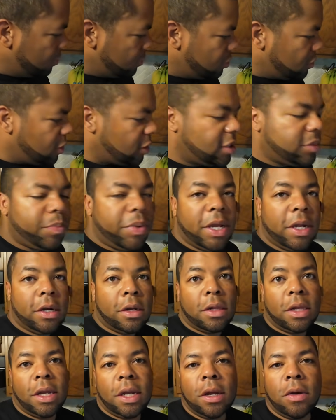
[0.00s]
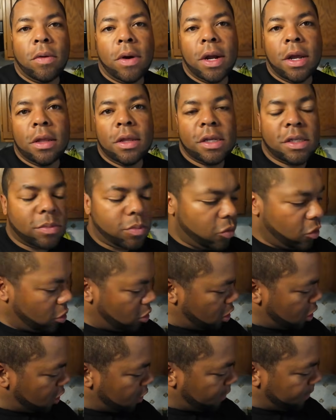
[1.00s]
Just piddling around this
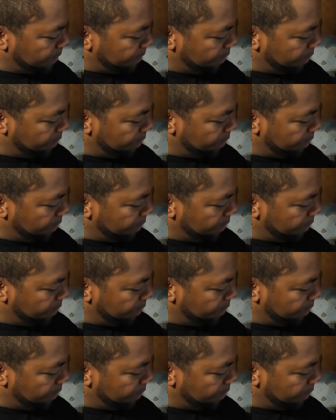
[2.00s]
morning.